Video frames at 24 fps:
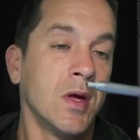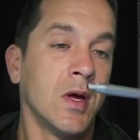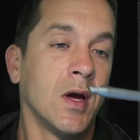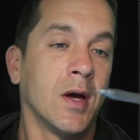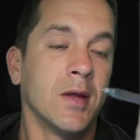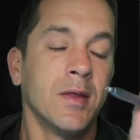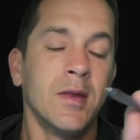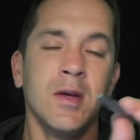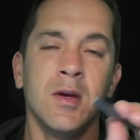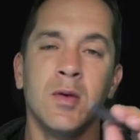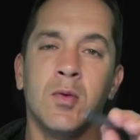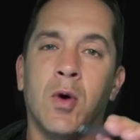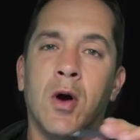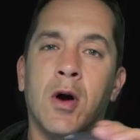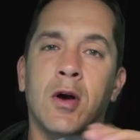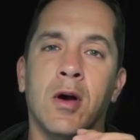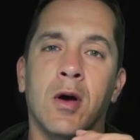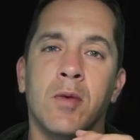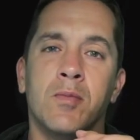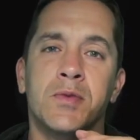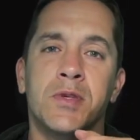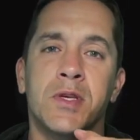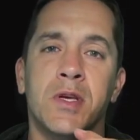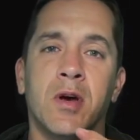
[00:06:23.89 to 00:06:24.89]
I think
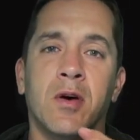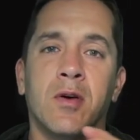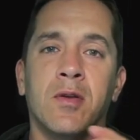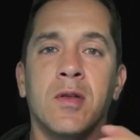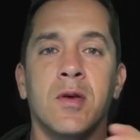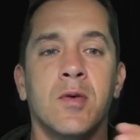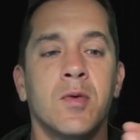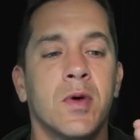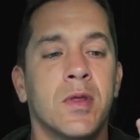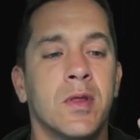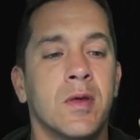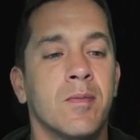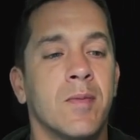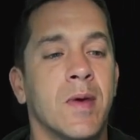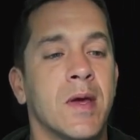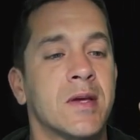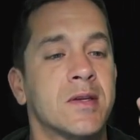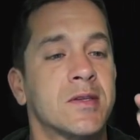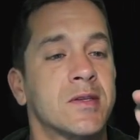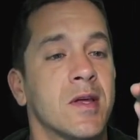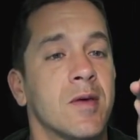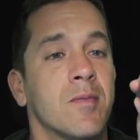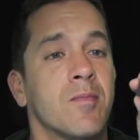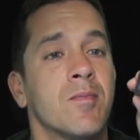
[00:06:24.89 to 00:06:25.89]
Wacom's the only one that
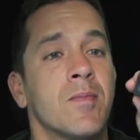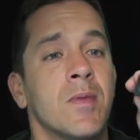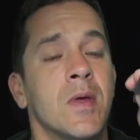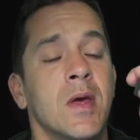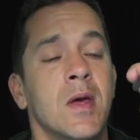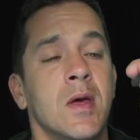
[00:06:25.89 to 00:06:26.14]
makes them,